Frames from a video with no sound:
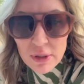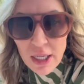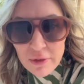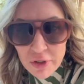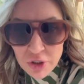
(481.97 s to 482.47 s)

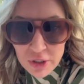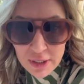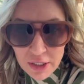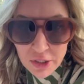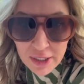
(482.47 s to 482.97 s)
television
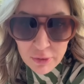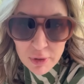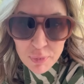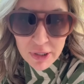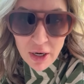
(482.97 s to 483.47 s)
station here with
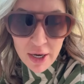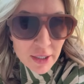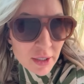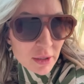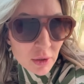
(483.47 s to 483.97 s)

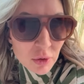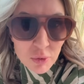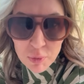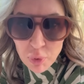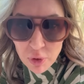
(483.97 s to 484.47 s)
Brianna, local
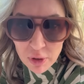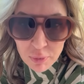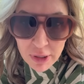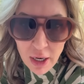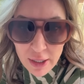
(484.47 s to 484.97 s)
reporter
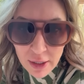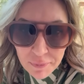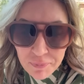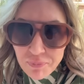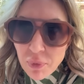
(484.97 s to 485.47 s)
Brianna,
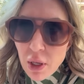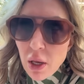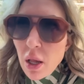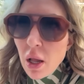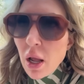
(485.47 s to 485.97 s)

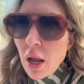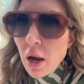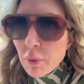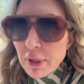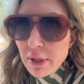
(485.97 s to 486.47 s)

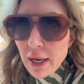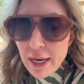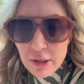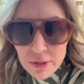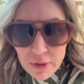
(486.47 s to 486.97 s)
with
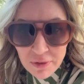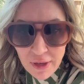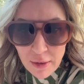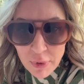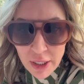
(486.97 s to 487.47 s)
Arizona
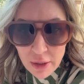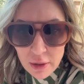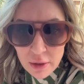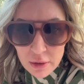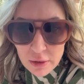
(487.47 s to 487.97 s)
Family.
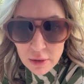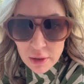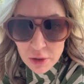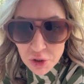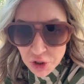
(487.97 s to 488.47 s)

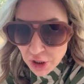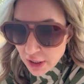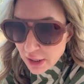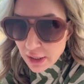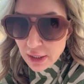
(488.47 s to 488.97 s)

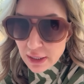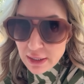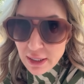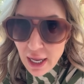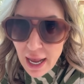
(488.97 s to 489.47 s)
She is
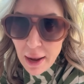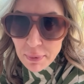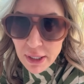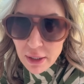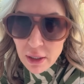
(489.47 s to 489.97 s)
not happy.